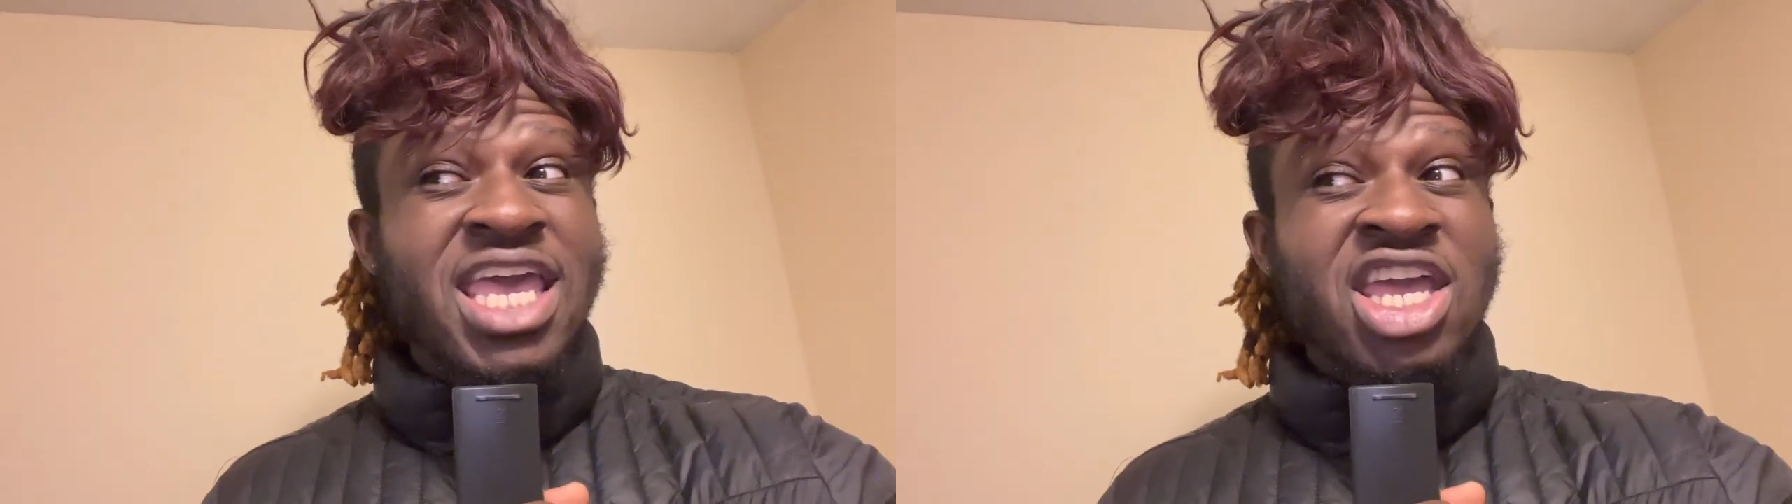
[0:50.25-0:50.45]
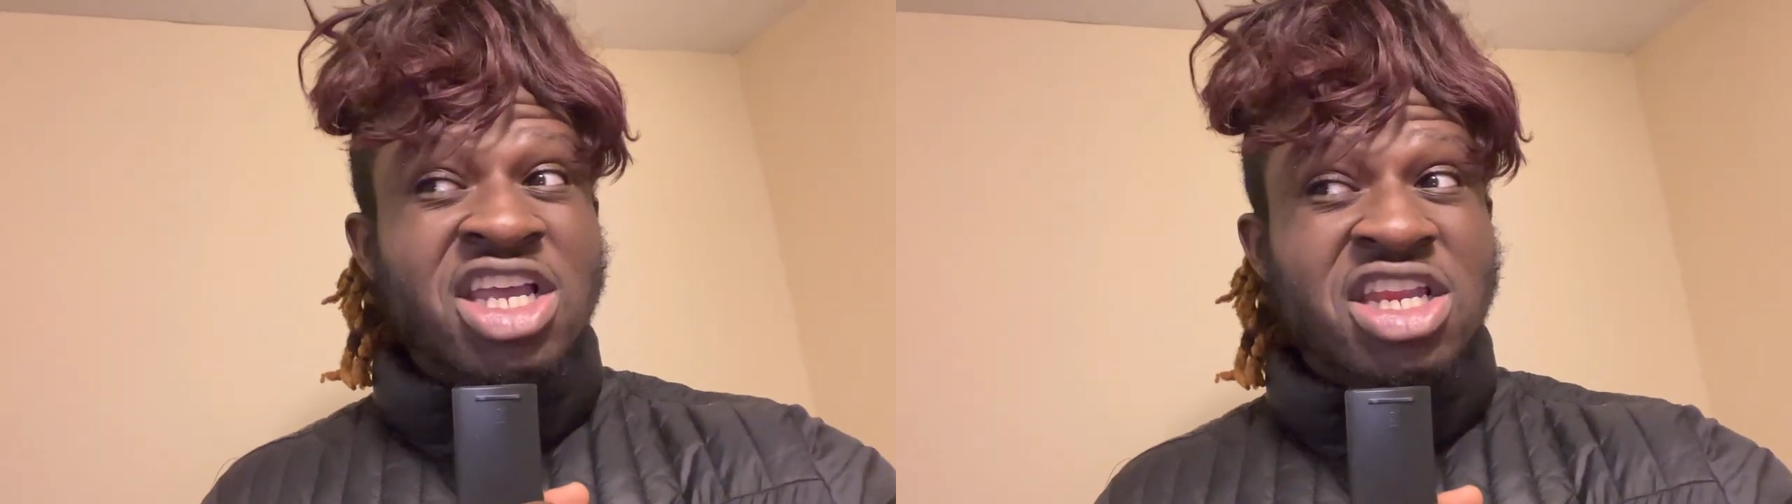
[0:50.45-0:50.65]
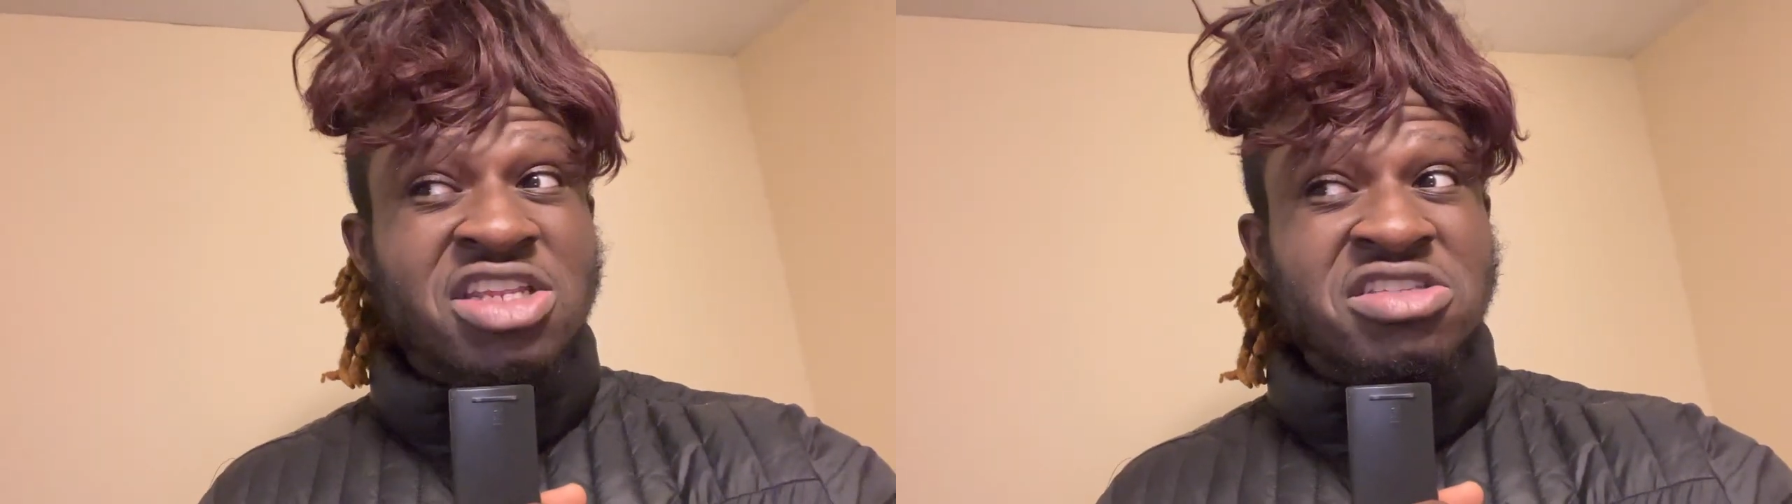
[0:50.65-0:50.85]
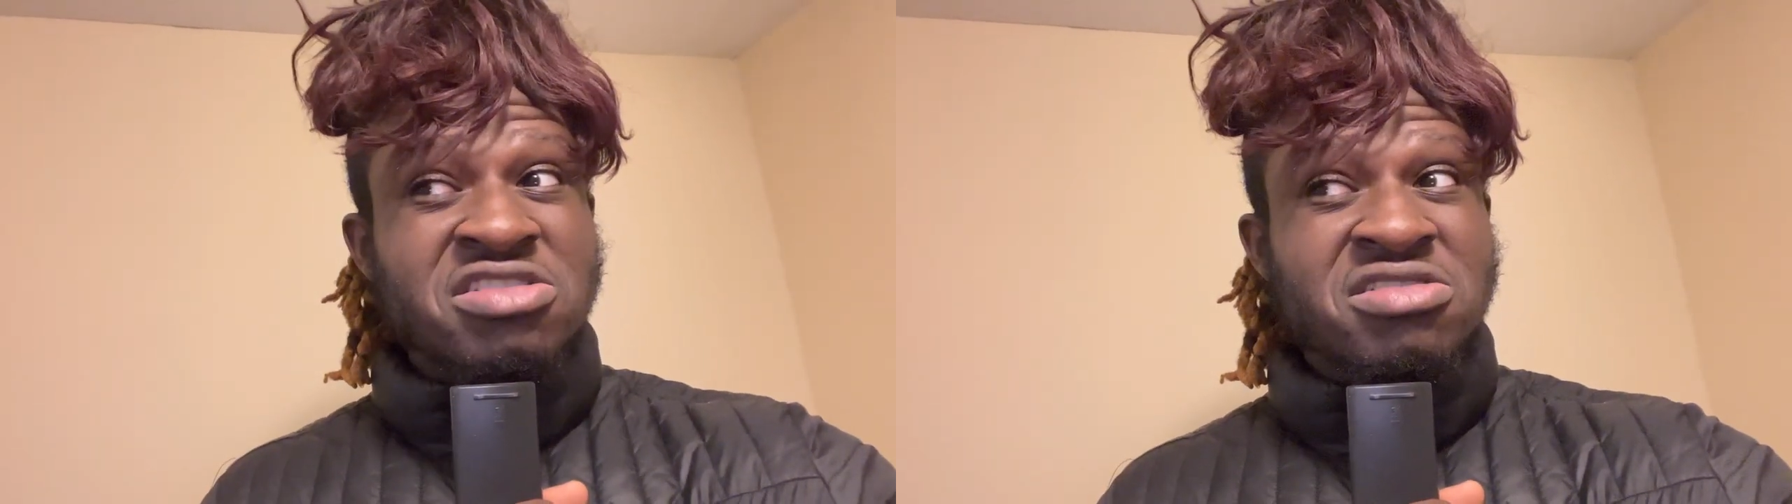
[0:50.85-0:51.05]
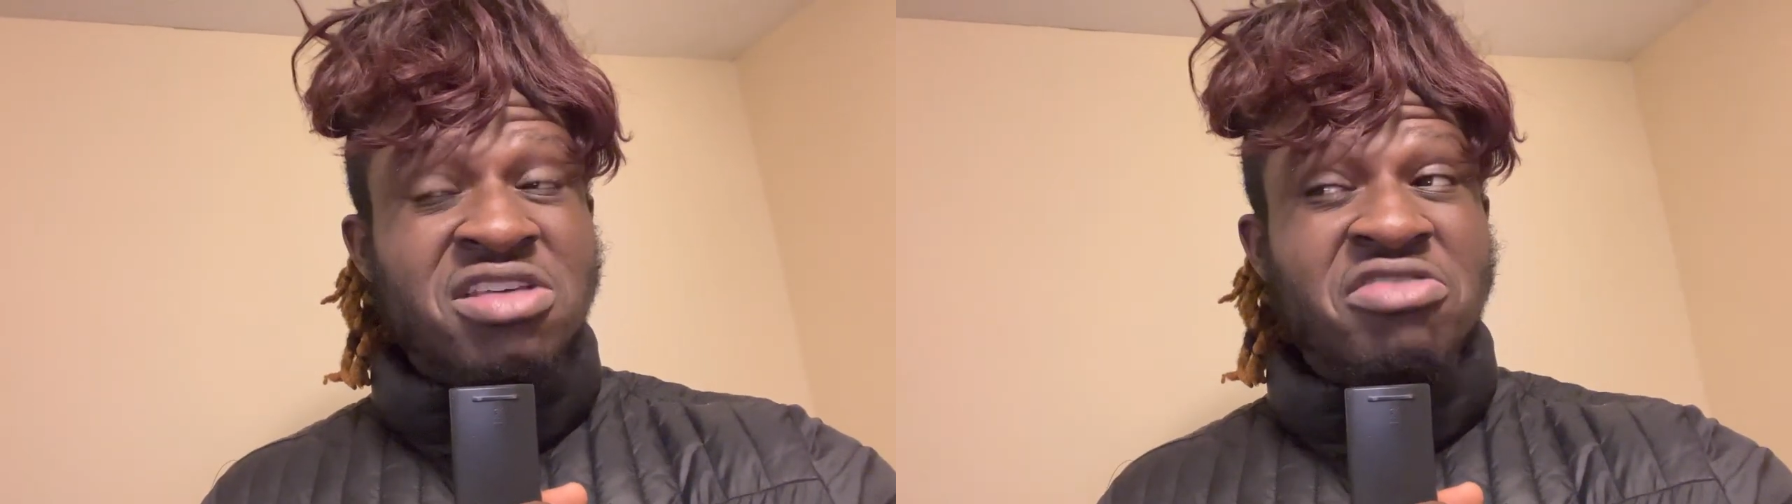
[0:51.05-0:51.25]
England
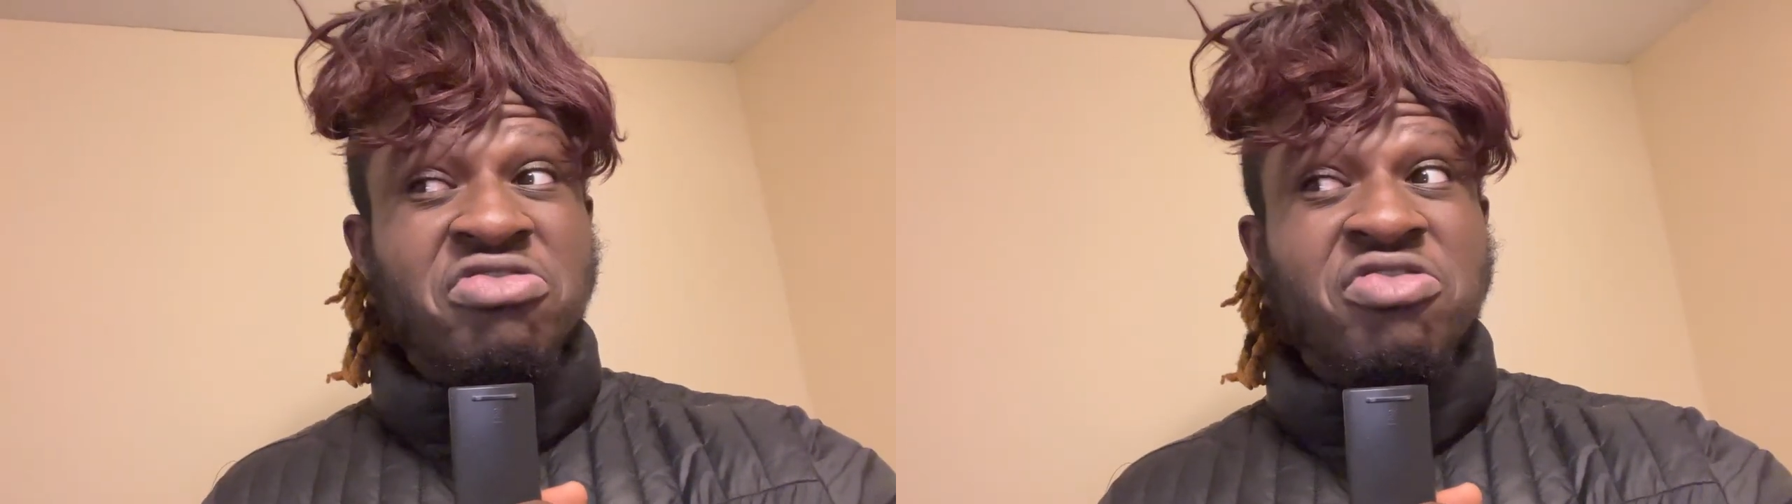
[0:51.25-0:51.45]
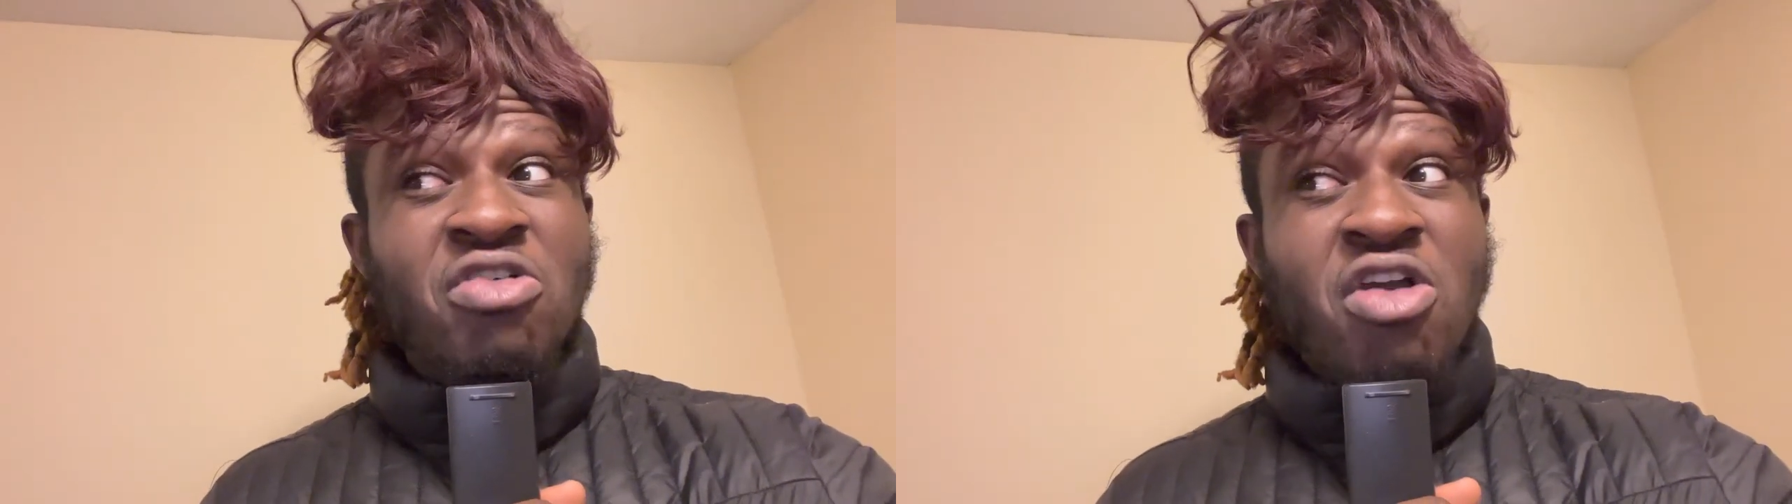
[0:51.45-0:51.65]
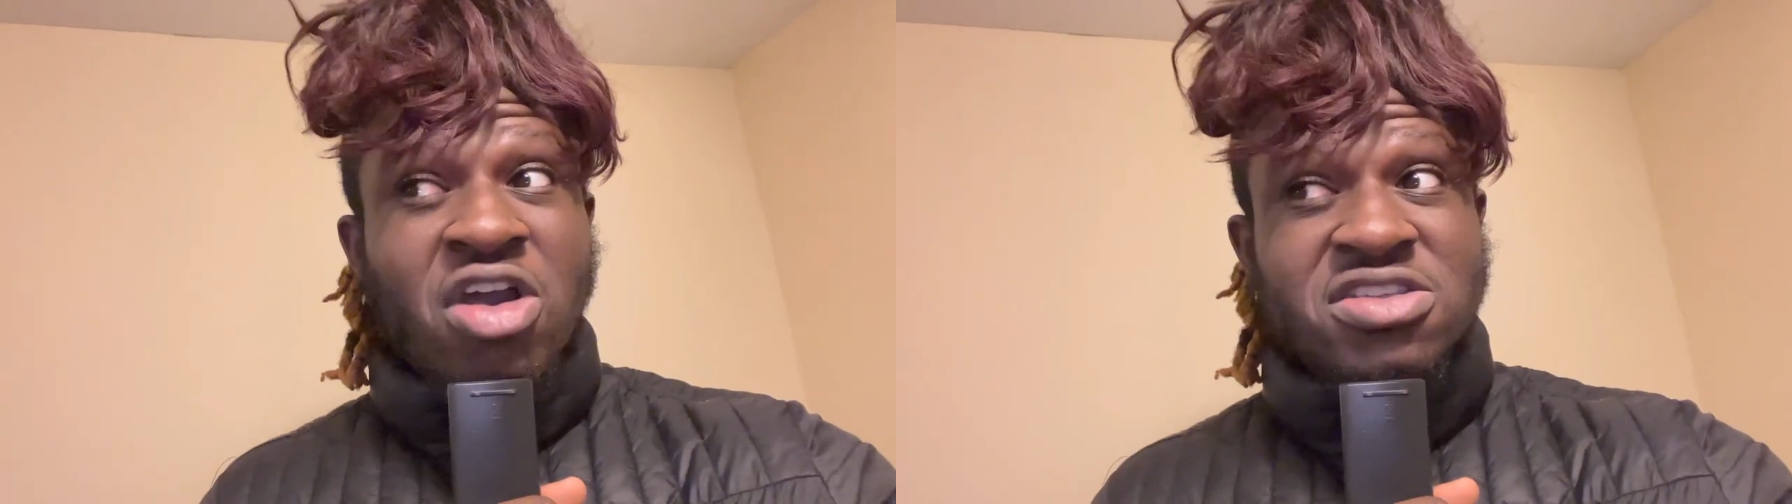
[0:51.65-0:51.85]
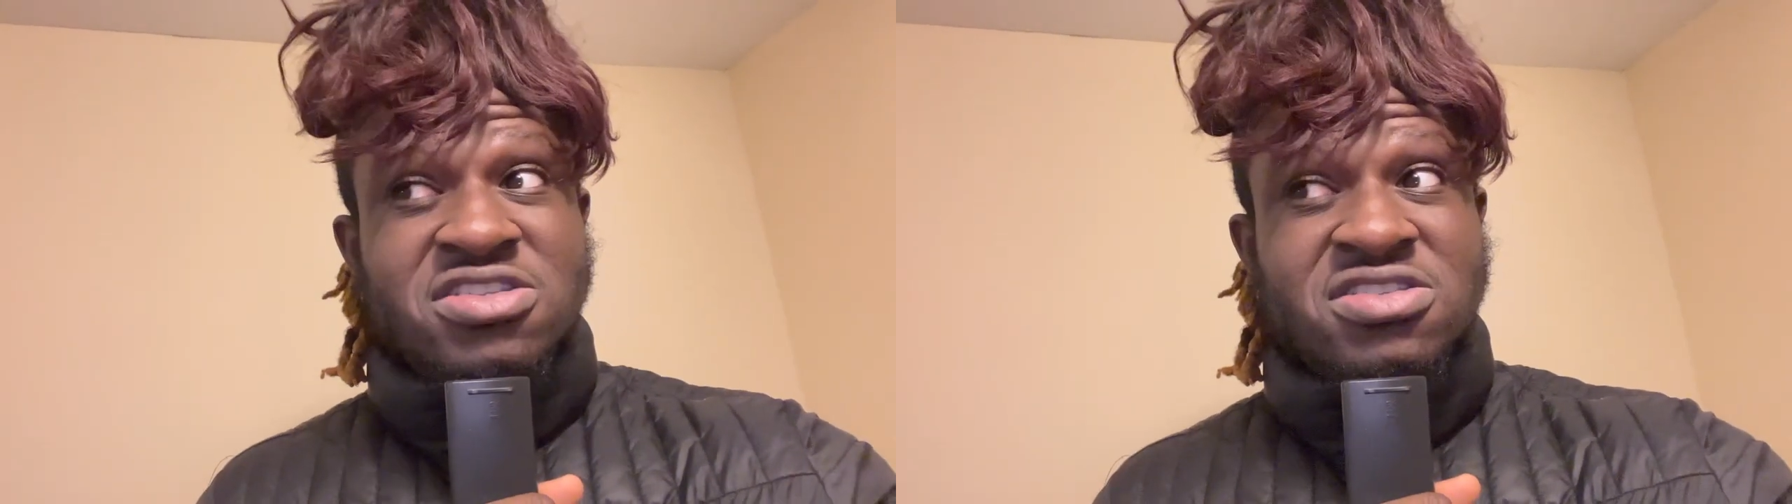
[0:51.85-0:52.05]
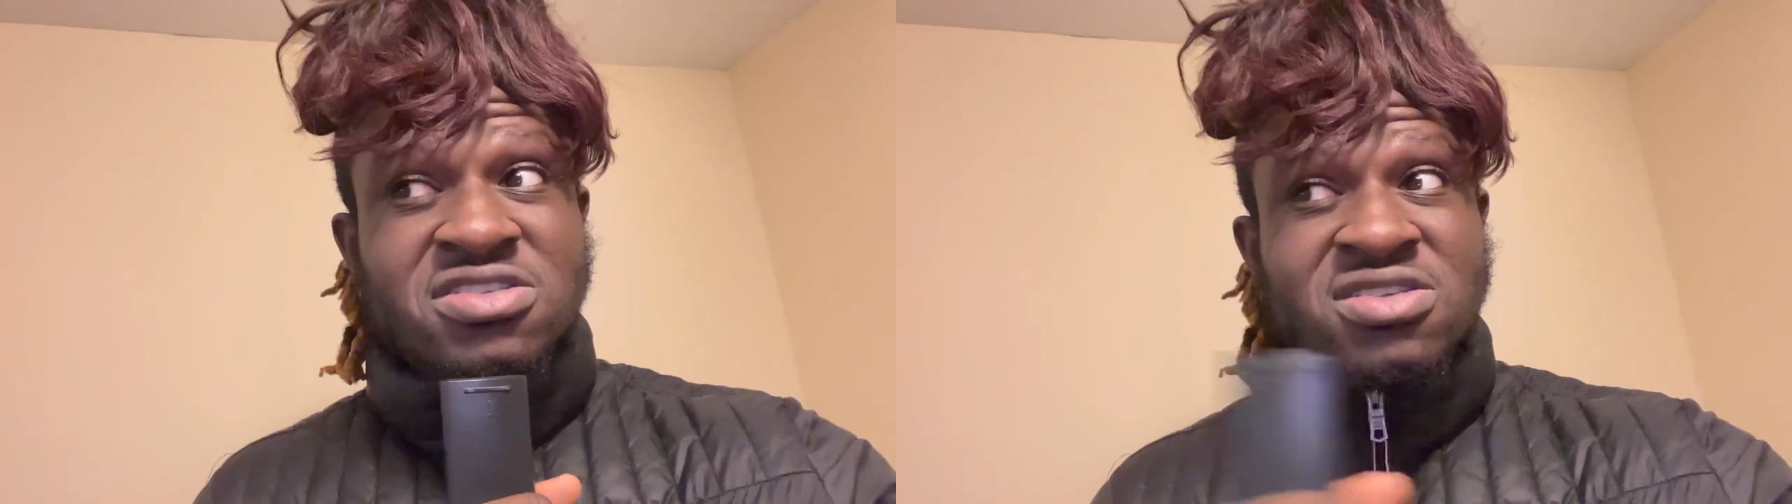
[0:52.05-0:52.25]
and France?